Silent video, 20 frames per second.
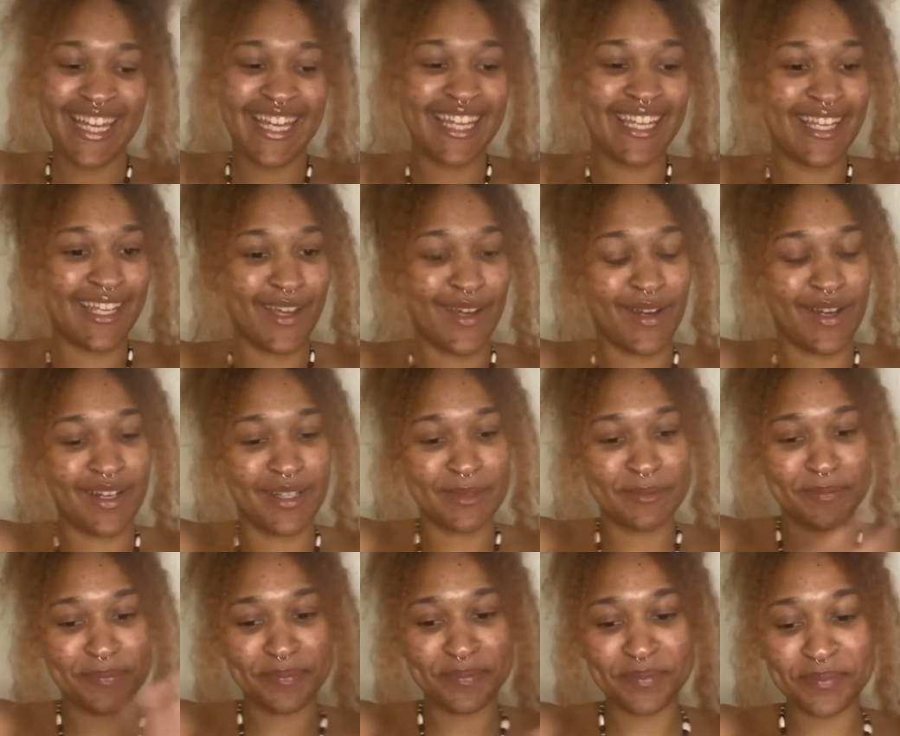Y'all,
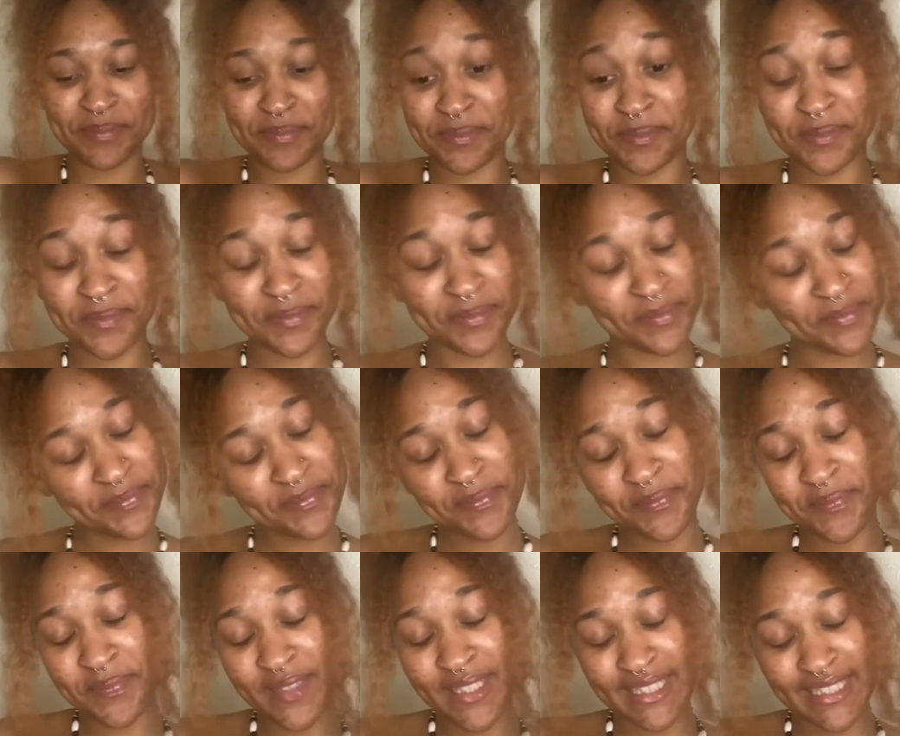
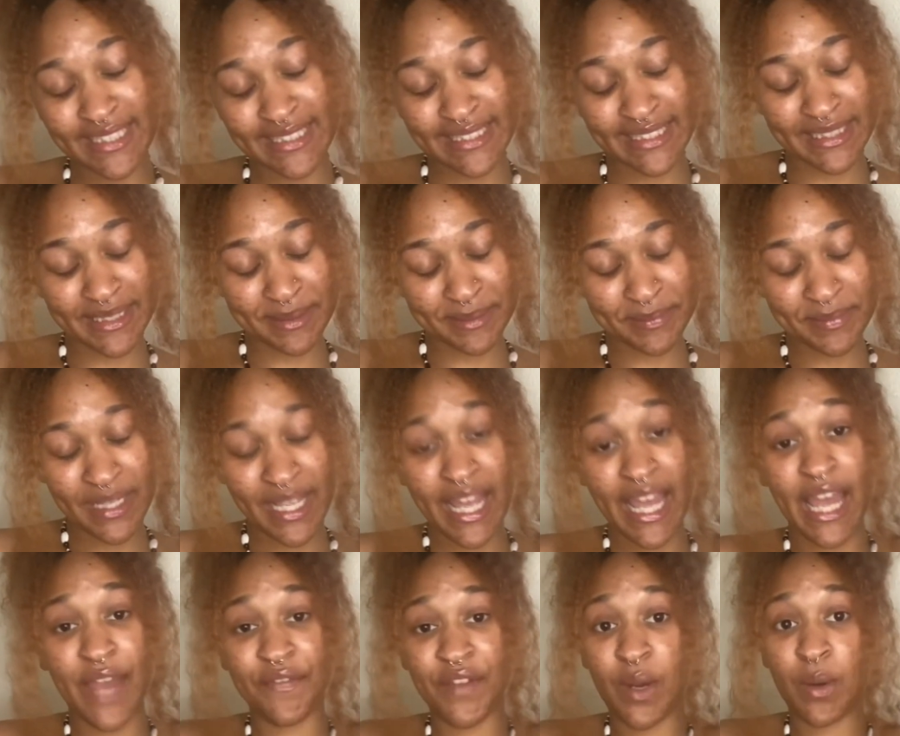listen,
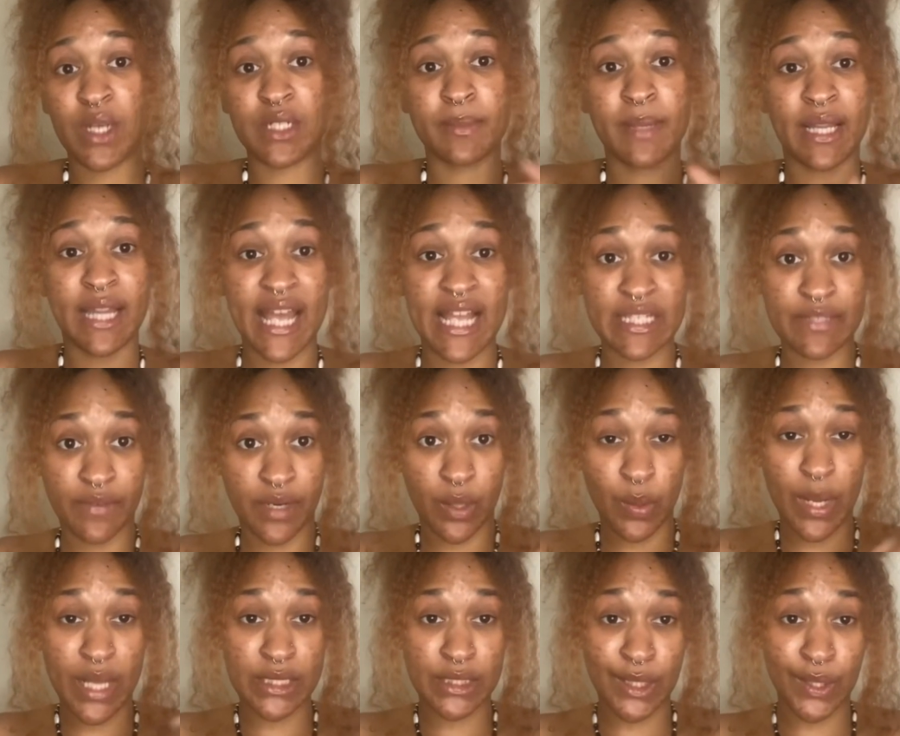if y'all watched my last video,
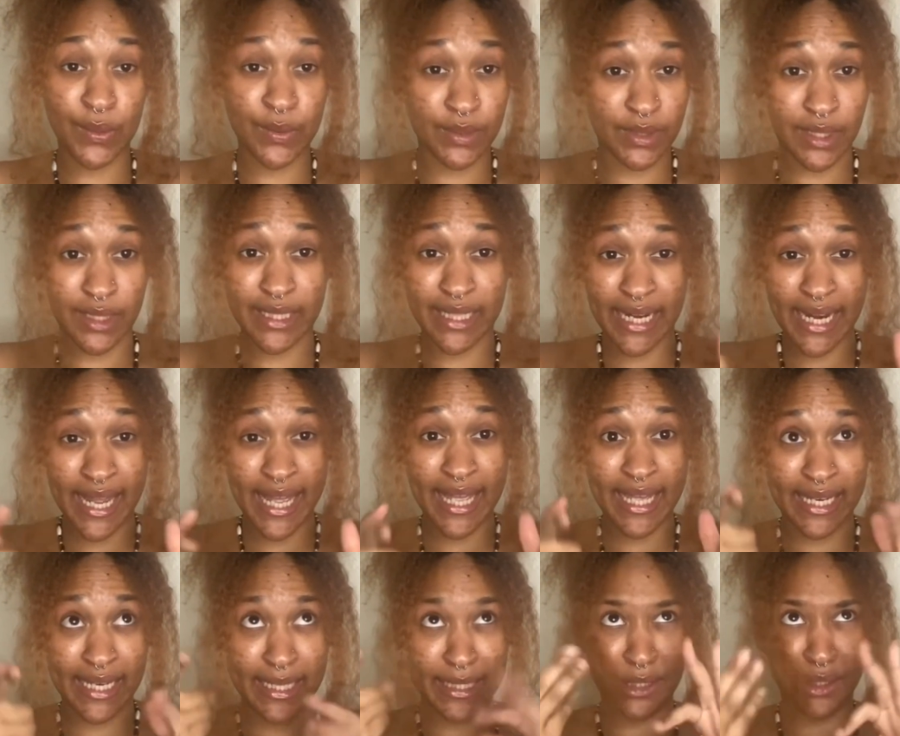I told y'all that I had
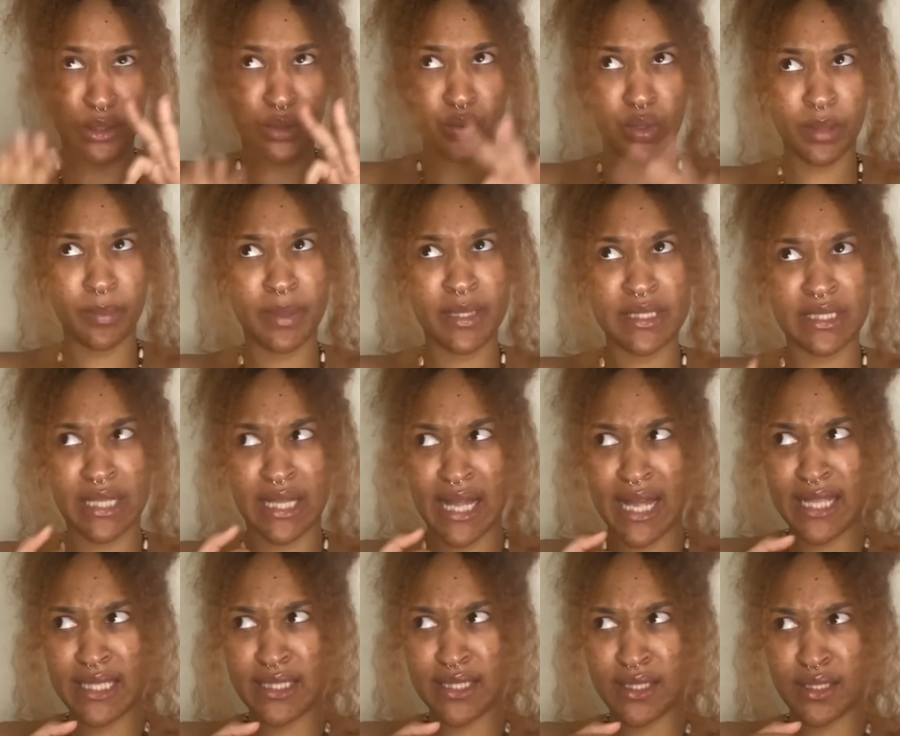like three pairs of
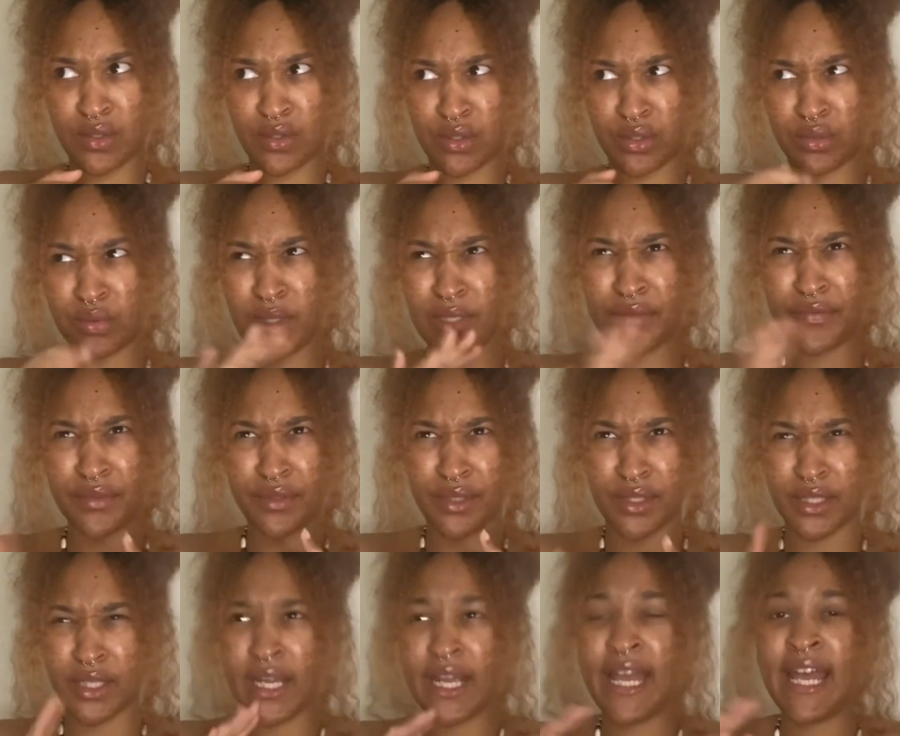glasses or three or
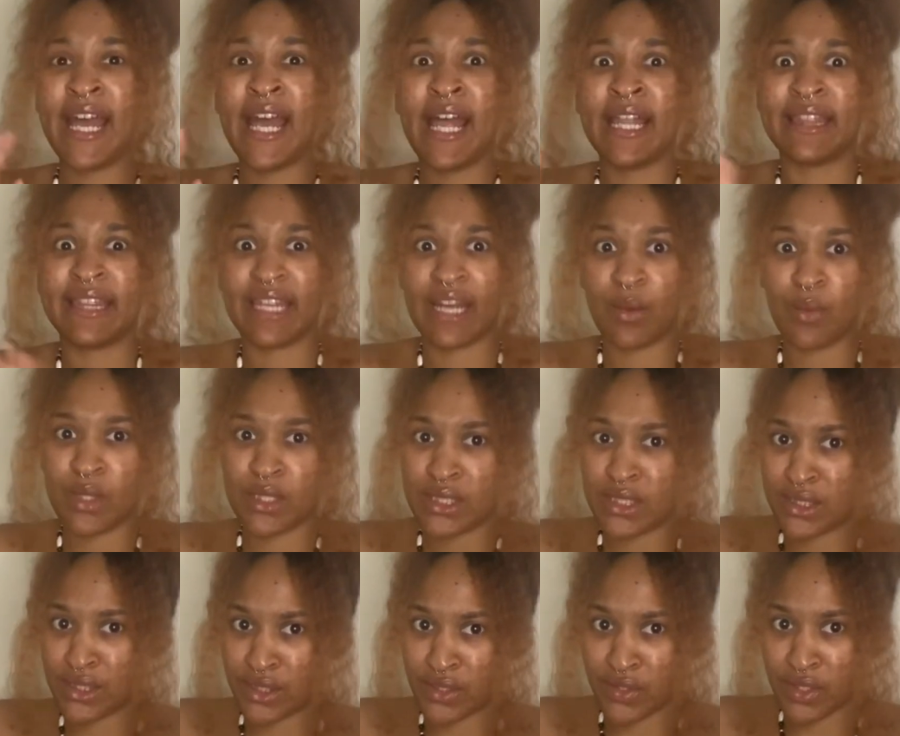four that I wanted to
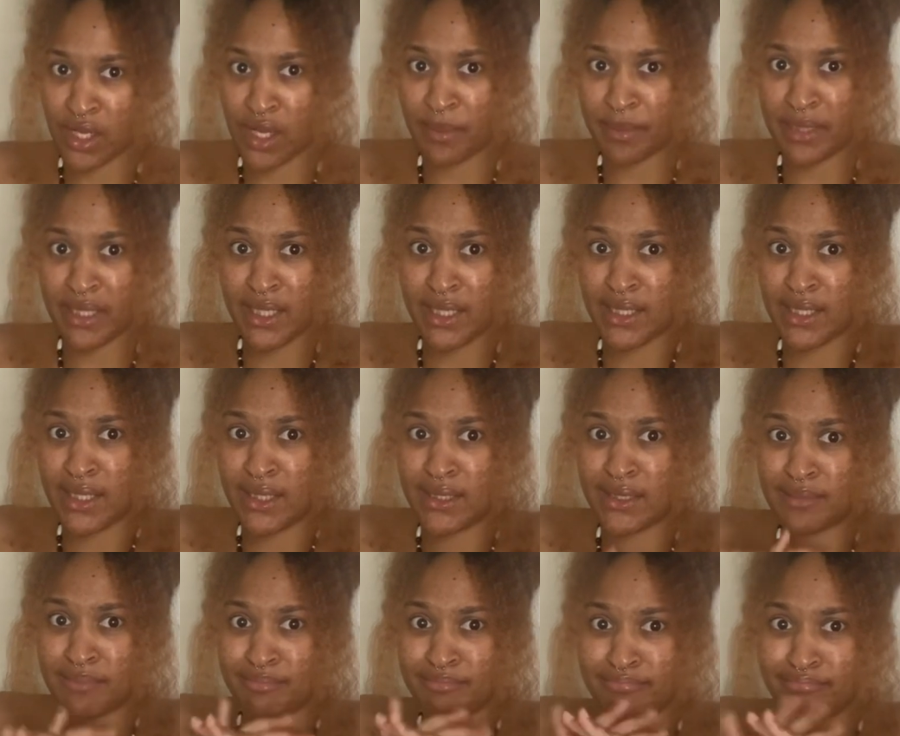show y'all because
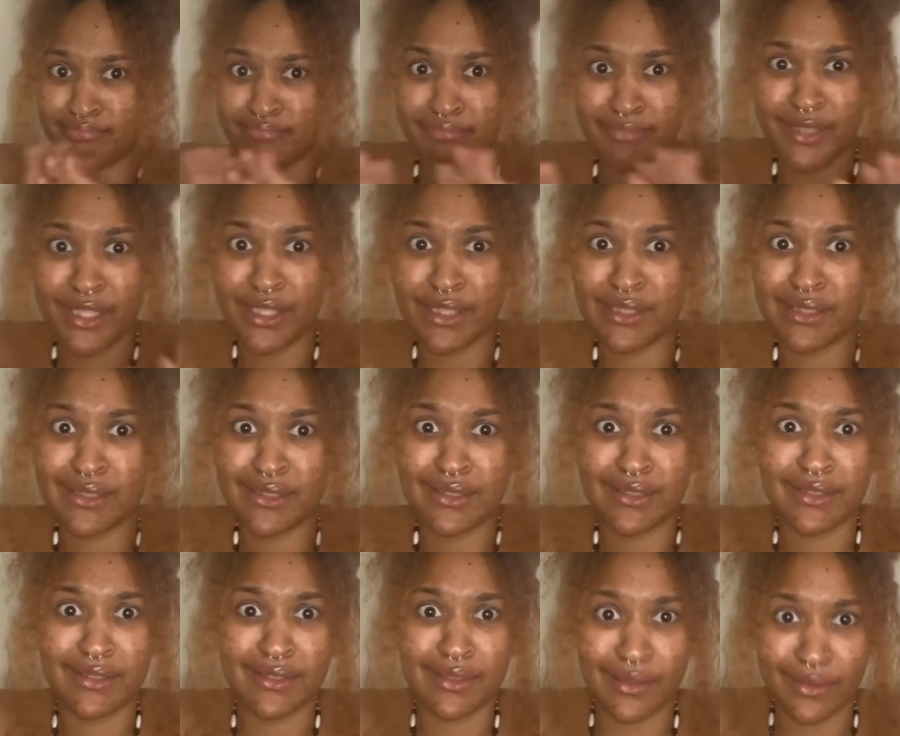they're
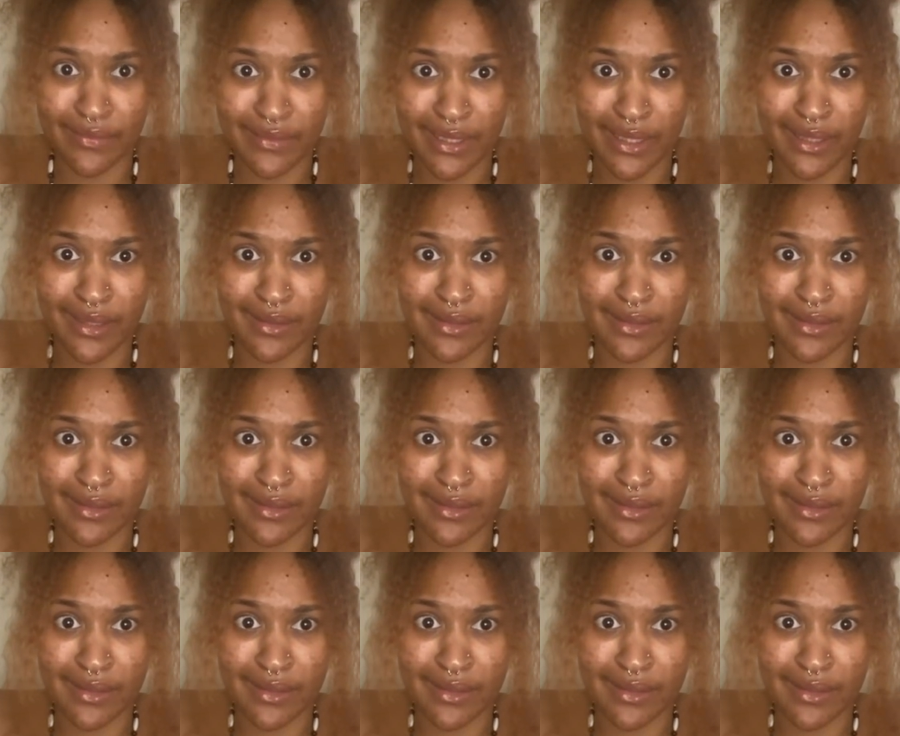so fire.